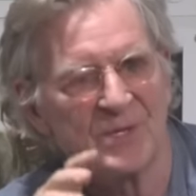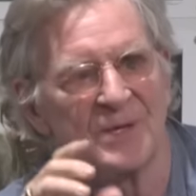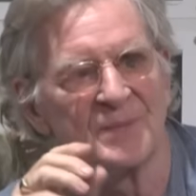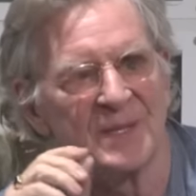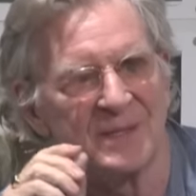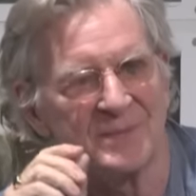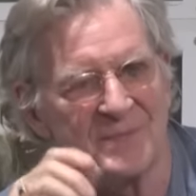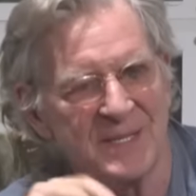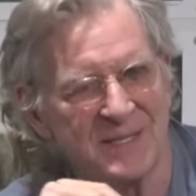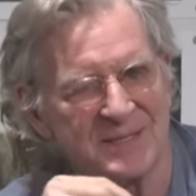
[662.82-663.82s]
term, and
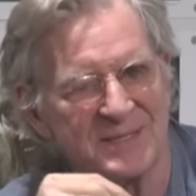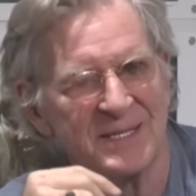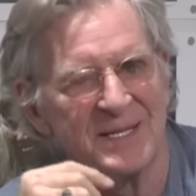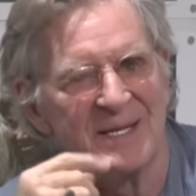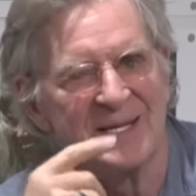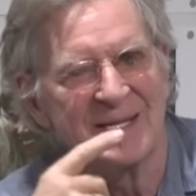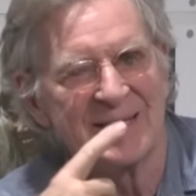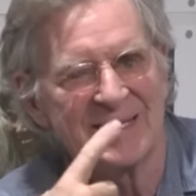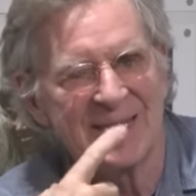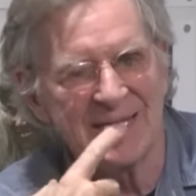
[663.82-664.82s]
it means
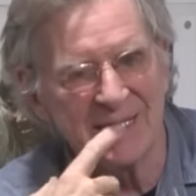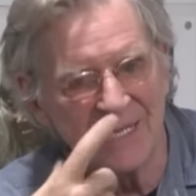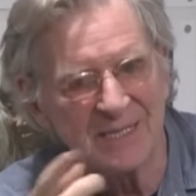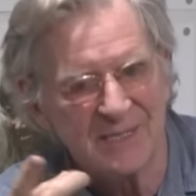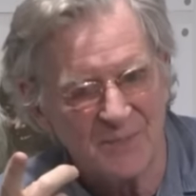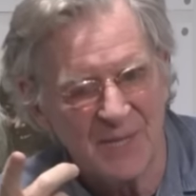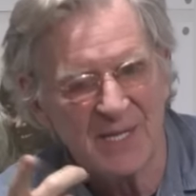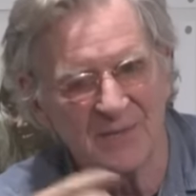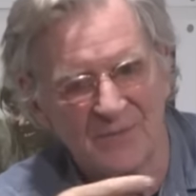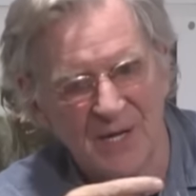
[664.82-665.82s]
that they lick the
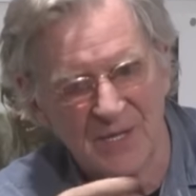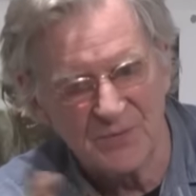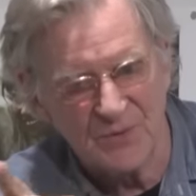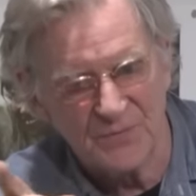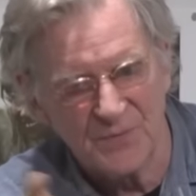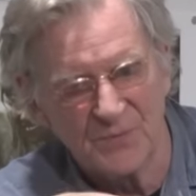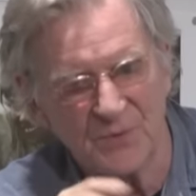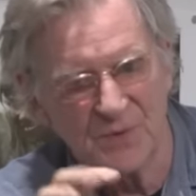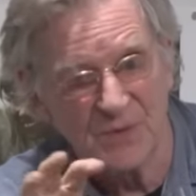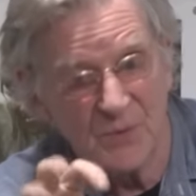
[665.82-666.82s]
blade of grass off the
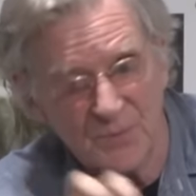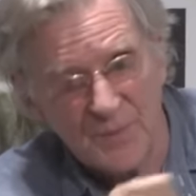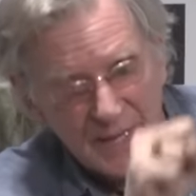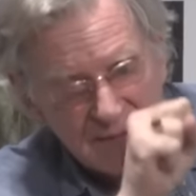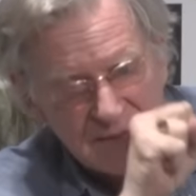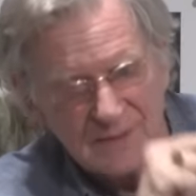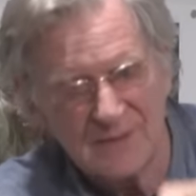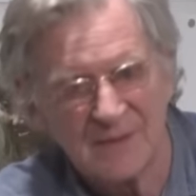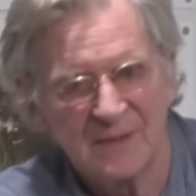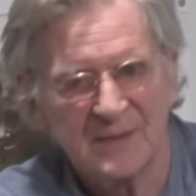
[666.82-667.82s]
root and don't bite
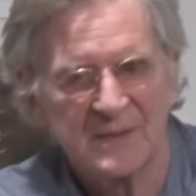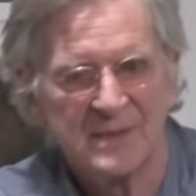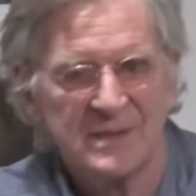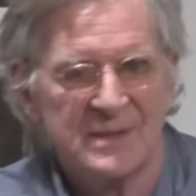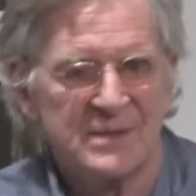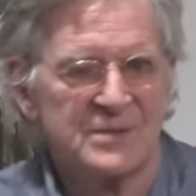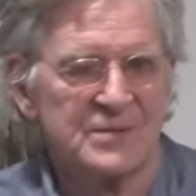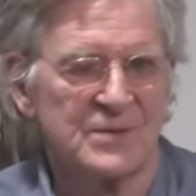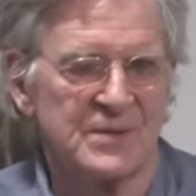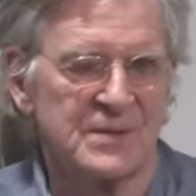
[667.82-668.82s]
it.
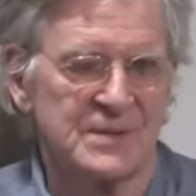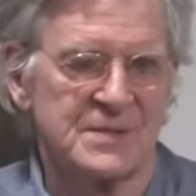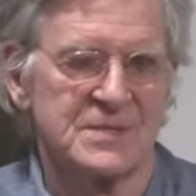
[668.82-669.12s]
So it